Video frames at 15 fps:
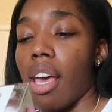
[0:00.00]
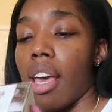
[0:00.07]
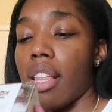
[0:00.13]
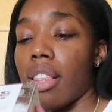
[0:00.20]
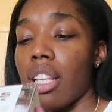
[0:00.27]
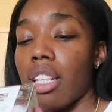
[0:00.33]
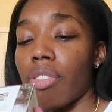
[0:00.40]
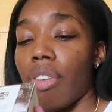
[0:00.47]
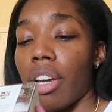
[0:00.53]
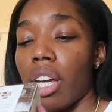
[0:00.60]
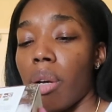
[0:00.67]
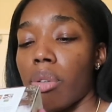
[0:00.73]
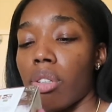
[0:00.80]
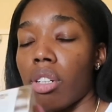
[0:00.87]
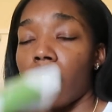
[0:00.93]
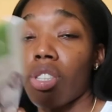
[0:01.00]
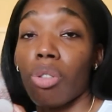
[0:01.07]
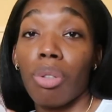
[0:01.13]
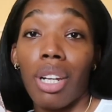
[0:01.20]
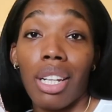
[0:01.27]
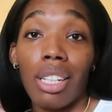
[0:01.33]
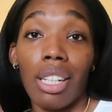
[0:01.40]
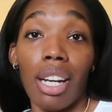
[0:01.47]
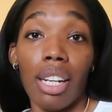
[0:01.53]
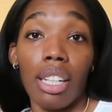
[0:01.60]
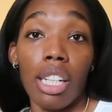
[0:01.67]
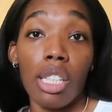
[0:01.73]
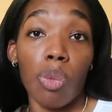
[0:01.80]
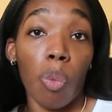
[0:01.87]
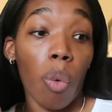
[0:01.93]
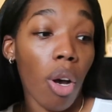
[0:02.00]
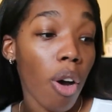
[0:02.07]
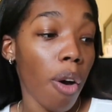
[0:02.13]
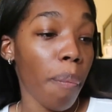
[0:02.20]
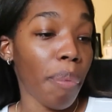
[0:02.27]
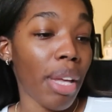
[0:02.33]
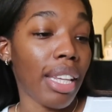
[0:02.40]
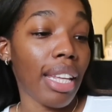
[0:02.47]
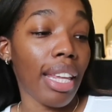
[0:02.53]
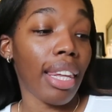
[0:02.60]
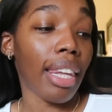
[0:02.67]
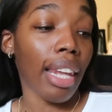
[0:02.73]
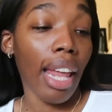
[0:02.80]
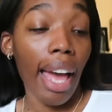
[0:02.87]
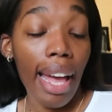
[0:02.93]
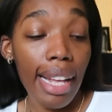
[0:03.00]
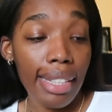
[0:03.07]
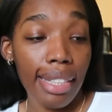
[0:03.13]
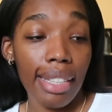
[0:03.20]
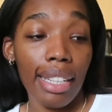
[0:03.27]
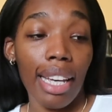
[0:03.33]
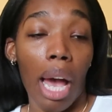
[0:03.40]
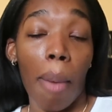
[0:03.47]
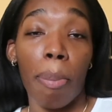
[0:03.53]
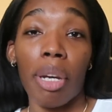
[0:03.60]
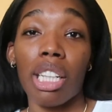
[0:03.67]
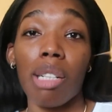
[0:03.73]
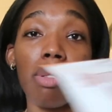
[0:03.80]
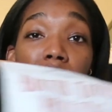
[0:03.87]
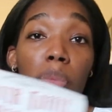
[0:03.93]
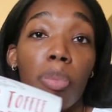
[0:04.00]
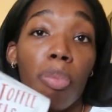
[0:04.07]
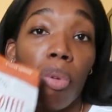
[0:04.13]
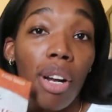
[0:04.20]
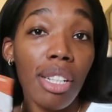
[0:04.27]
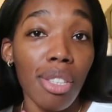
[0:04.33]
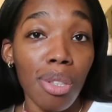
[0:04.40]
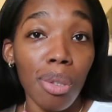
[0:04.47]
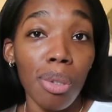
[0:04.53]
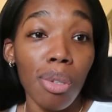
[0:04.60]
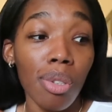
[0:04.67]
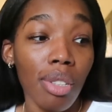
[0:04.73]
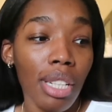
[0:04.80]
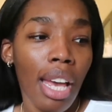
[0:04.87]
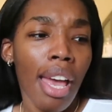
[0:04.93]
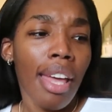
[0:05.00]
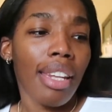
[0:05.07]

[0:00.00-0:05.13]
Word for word: And this right here was only $2.99 as well. And then lastly, I picked up some pretzels.